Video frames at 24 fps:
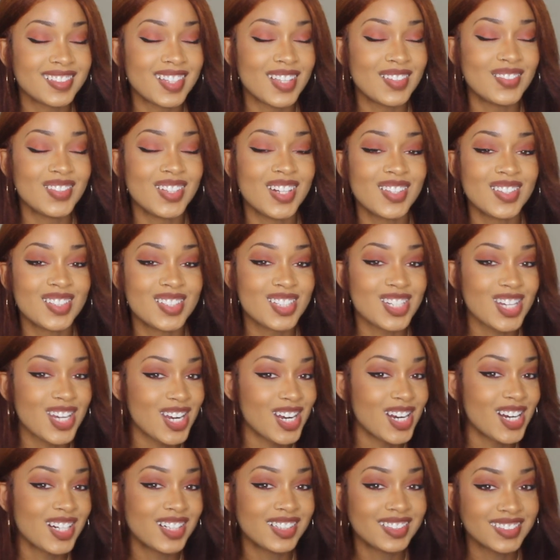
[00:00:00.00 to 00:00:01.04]
Let me know that you're
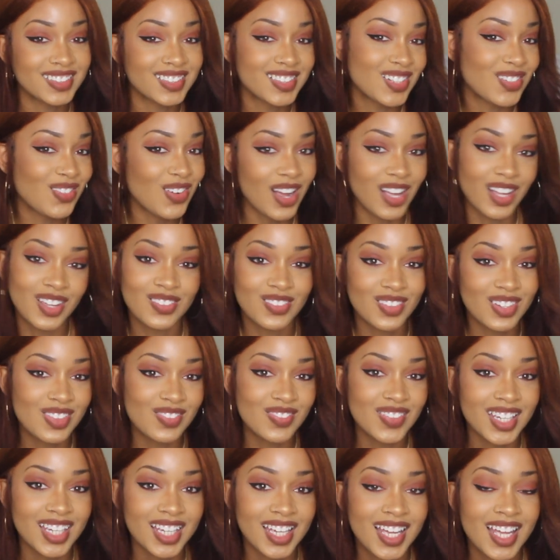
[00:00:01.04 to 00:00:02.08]
here, you're rocking
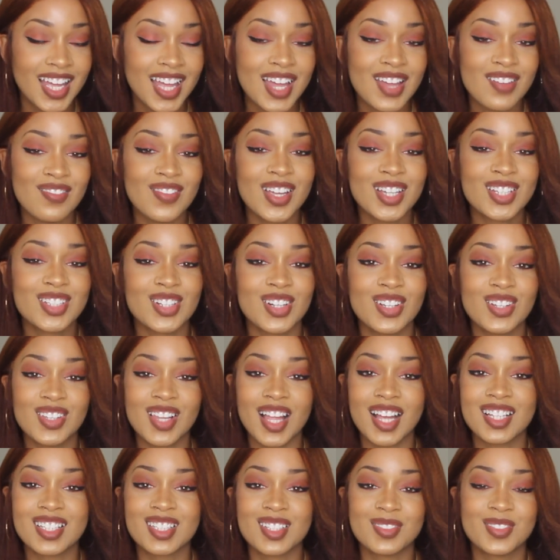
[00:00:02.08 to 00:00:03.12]
with me. Make sure you
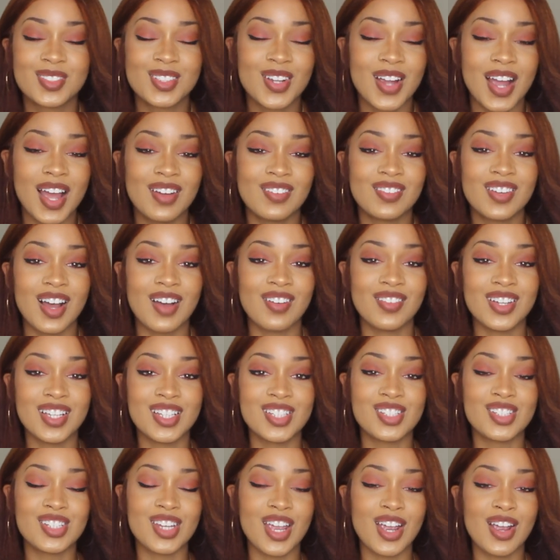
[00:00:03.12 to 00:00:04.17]
like, subscribe, comment,
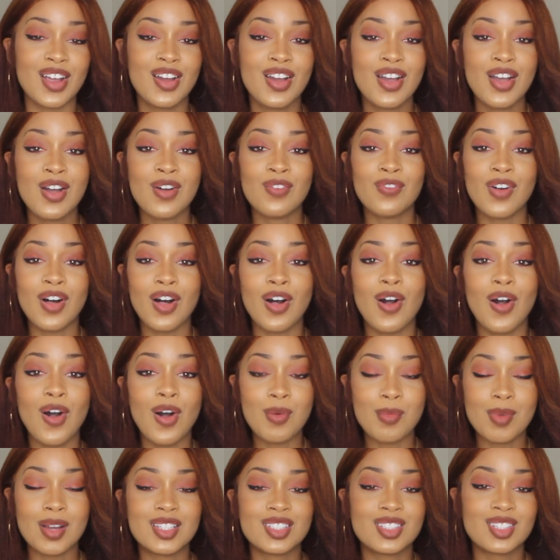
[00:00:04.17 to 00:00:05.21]
and share. Follow
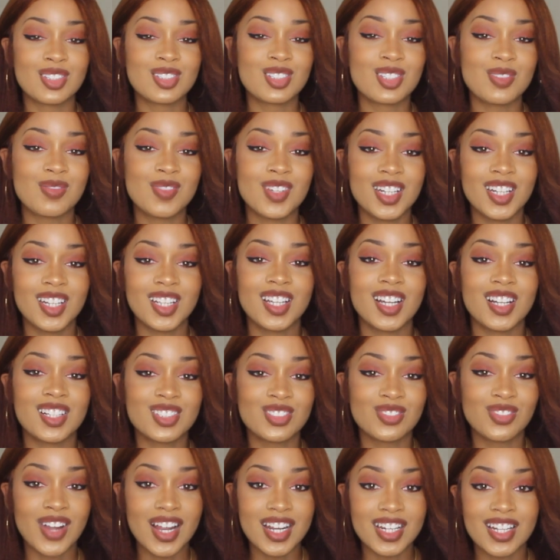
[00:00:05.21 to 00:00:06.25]
all my social media
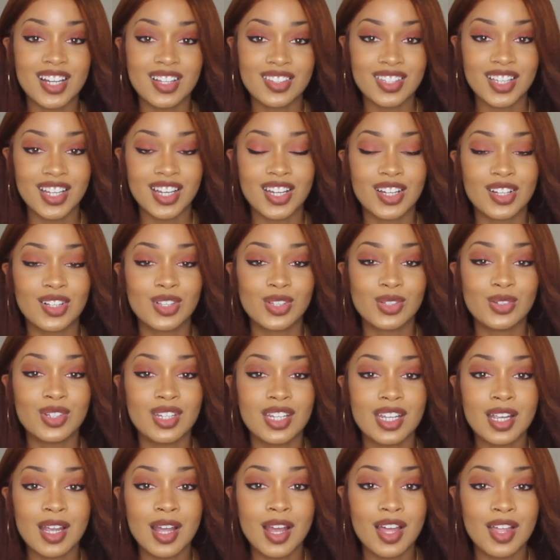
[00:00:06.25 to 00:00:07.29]
accounts right down there,
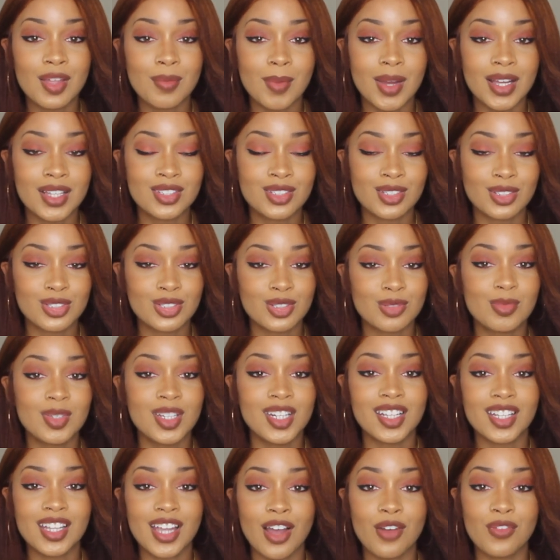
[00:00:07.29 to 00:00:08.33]
including my social
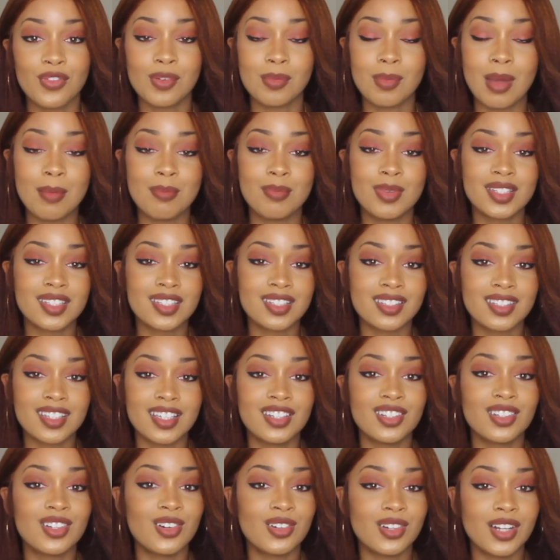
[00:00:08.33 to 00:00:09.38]
media account for my business,
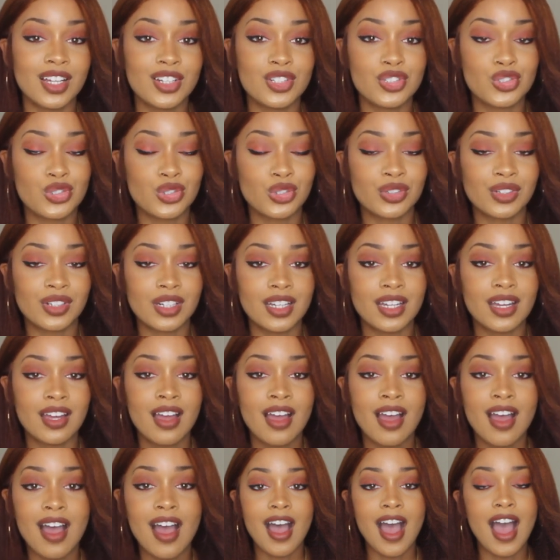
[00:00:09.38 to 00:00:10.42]
Indigo 9 Jewelry.
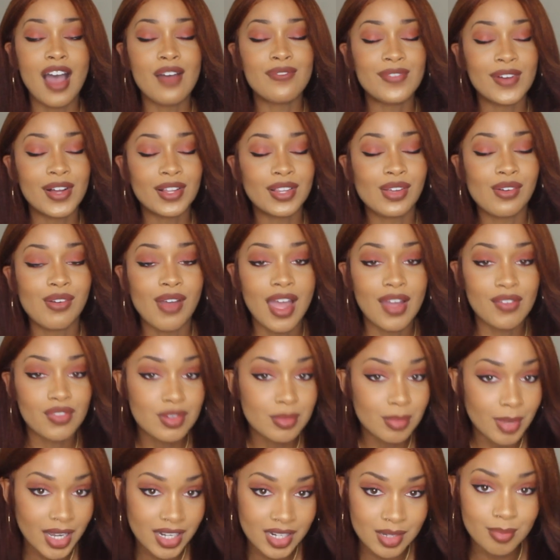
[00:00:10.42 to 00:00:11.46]
I follow
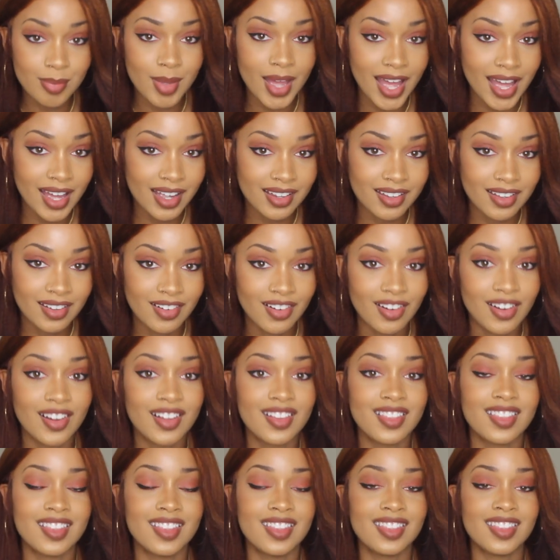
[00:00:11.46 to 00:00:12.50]
everybody back
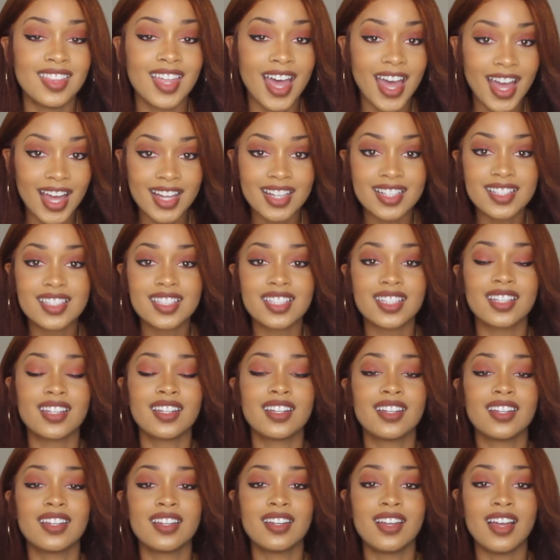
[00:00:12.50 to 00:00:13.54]
on that
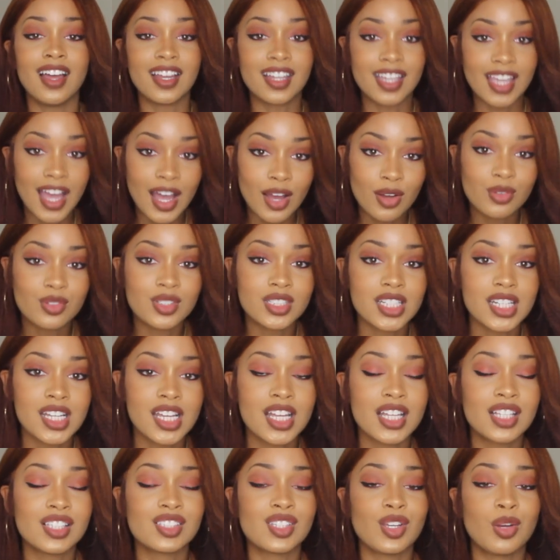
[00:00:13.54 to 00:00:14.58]
account.
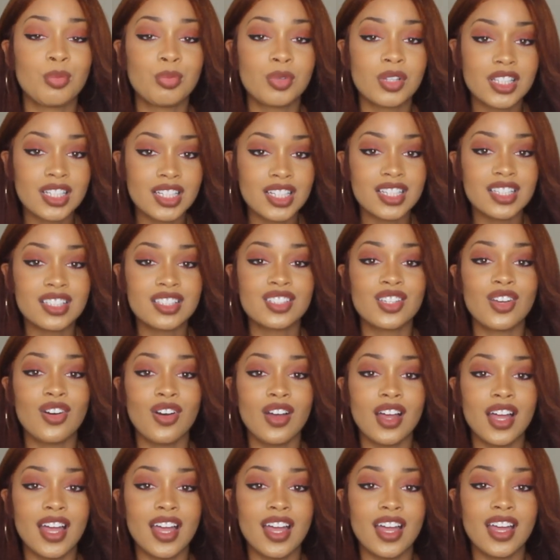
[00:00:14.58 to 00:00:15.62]
So please
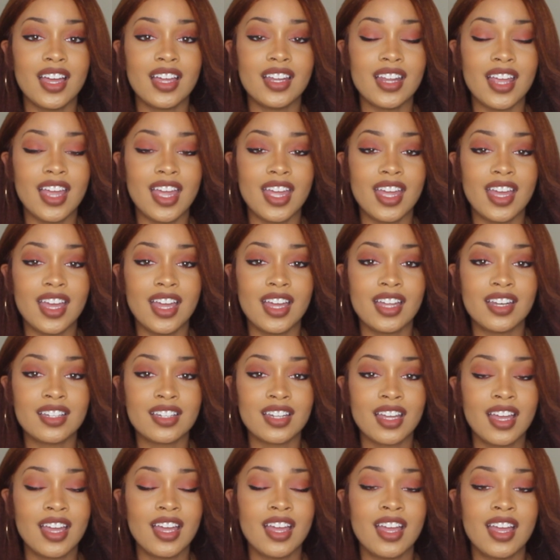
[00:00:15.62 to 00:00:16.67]
go ahead and
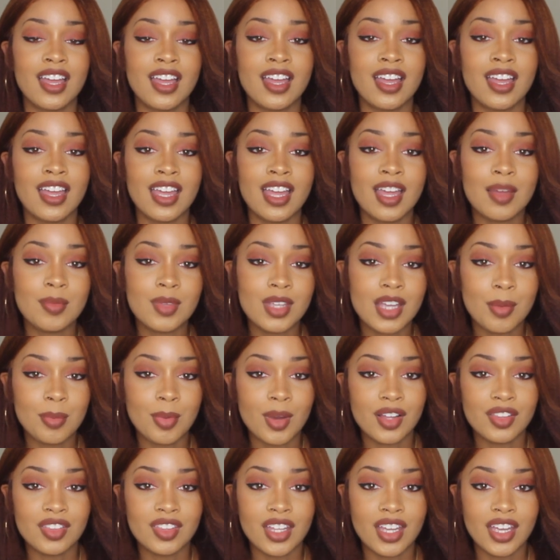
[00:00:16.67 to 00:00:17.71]
hit me up
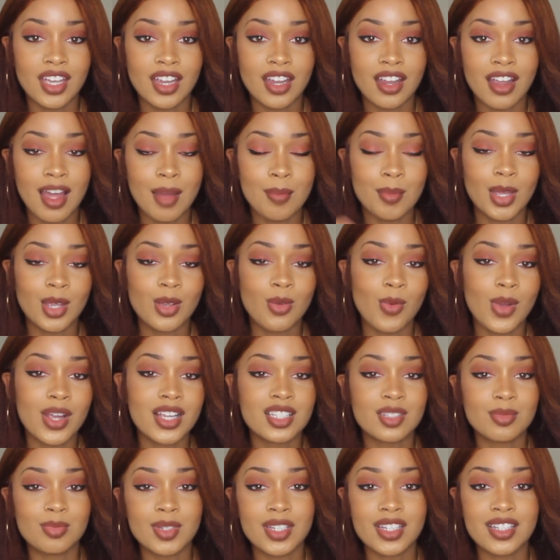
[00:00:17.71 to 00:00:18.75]
on there. I make
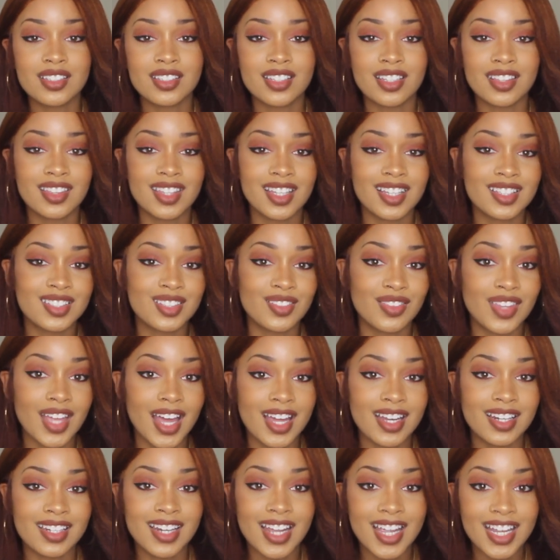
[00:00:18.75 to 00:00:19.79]
waist beads and things of
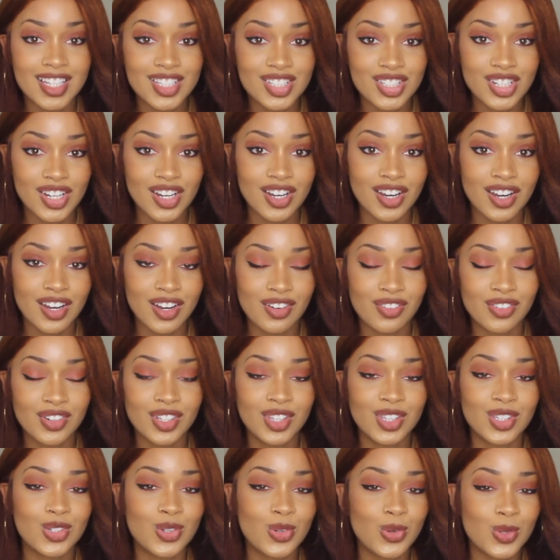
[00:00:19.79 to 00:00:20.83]
that nature.
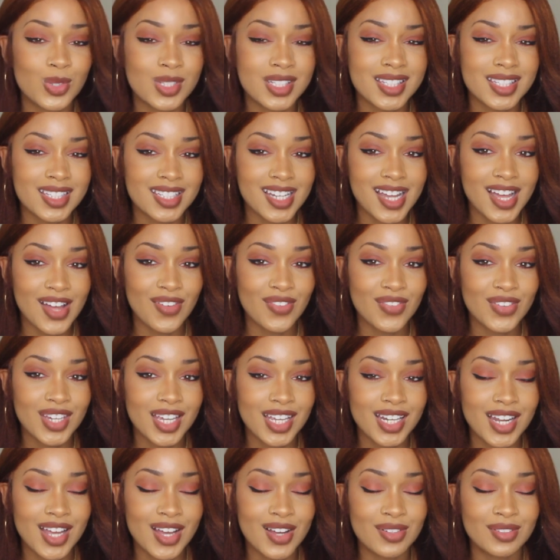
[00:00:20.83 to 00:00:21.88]
Really cool stuff,
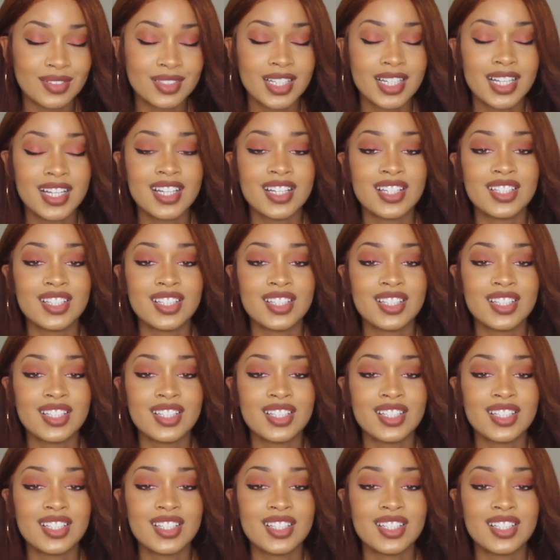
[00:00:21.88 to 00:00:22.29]
you know.